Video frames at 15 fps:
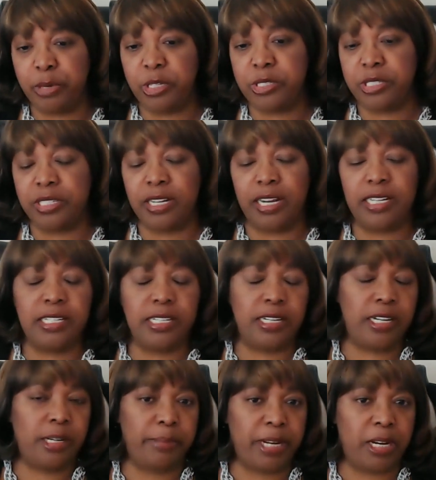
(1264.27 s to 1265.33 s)
person that I did
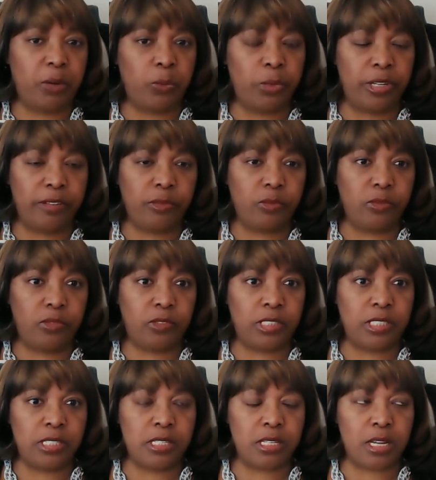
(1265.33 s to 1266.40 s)
helpout with
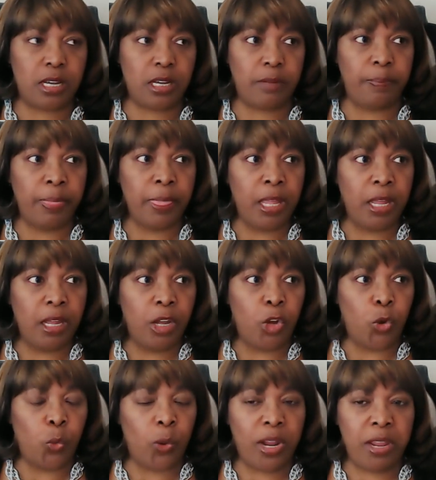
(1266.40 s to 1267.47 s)
was uh,
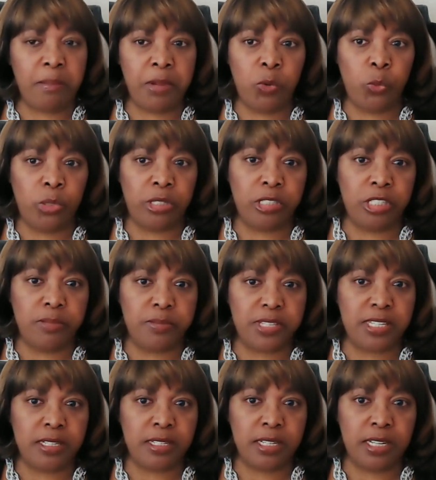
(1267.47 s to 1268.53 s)
Raymond
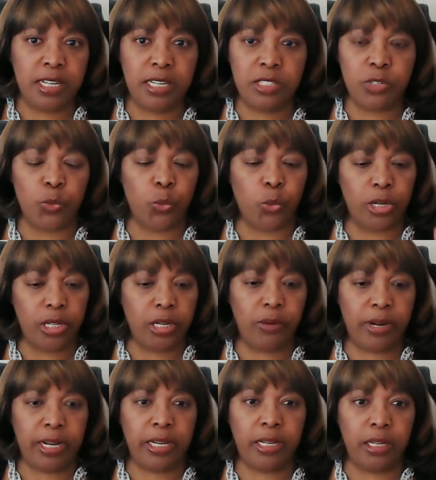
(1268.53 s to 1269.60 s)
Williamson. He's a really
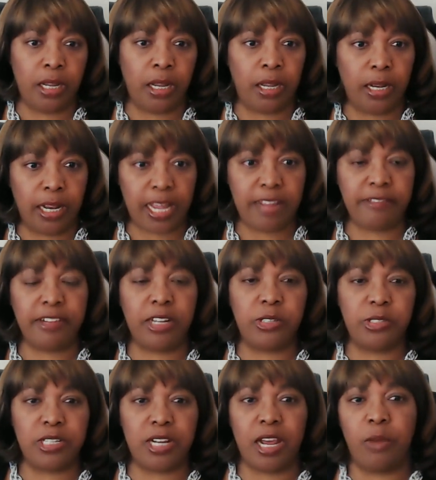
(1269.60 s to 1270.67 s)
great uh, life
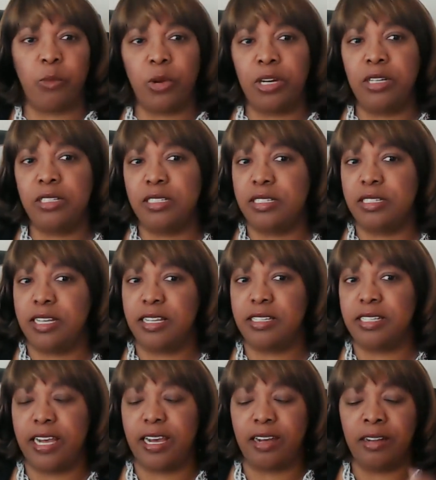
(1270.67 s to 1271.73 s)
coach. I wanted to test
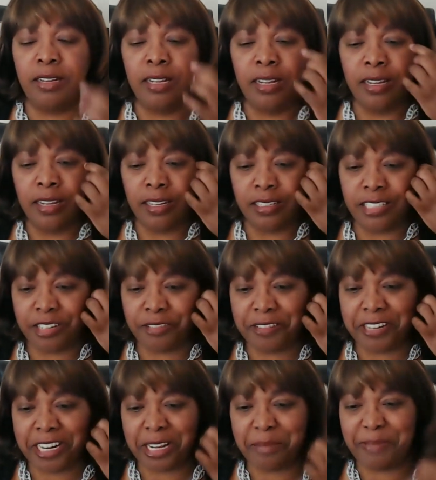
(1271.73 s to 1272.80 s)
out
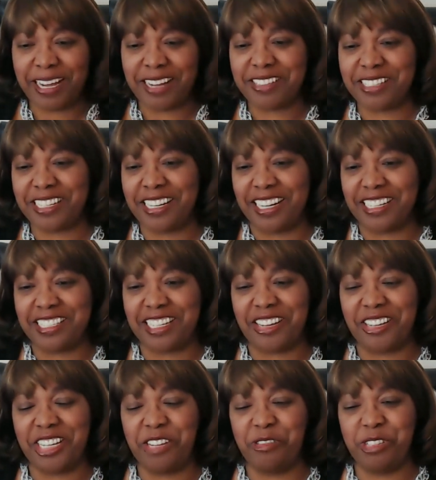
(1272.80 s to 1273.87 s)
different helpouts, and I saw
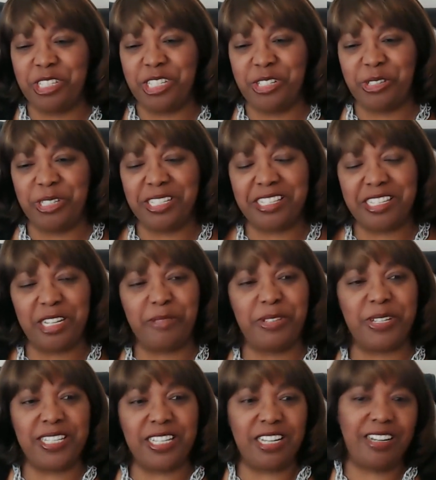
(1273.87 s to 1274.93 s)
he was doing some, so I
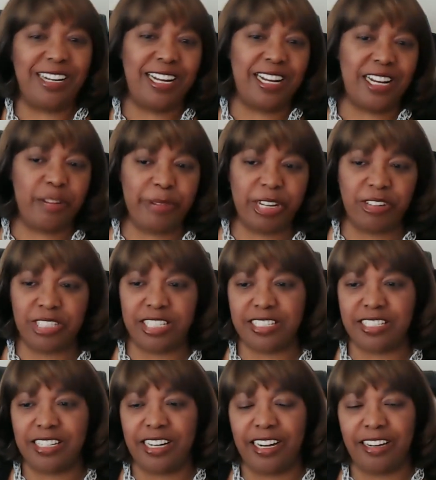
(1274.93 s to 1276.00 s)
said, oh, let me go
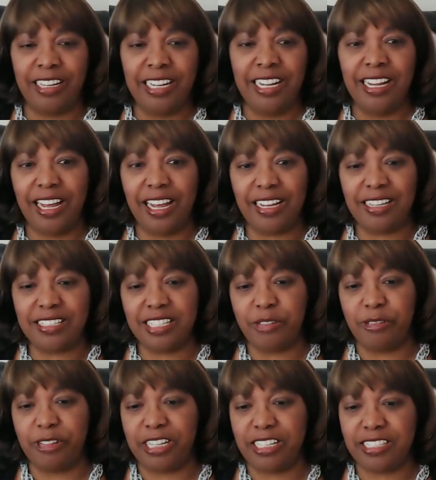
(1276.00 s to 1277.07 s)
test it out. I'll see
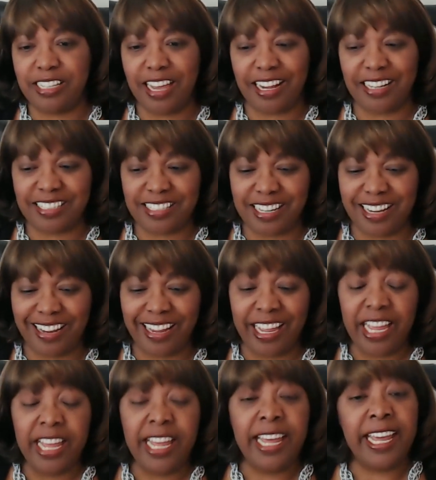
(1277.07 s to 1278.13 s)
what he's got to say.
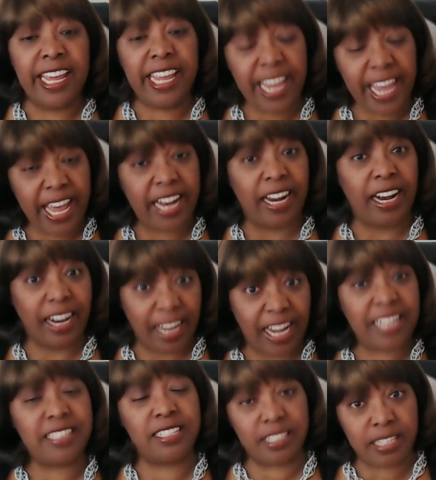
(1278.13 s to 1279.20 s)
He had a lot
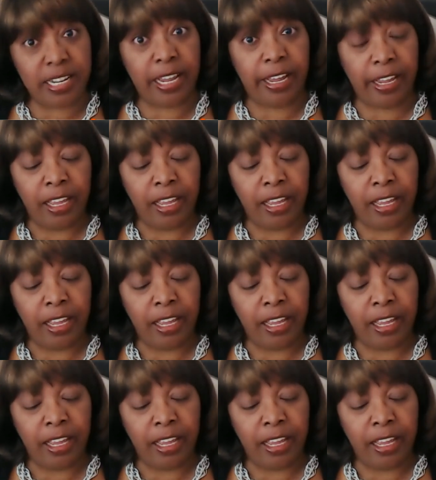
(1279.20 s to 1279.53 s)
to say,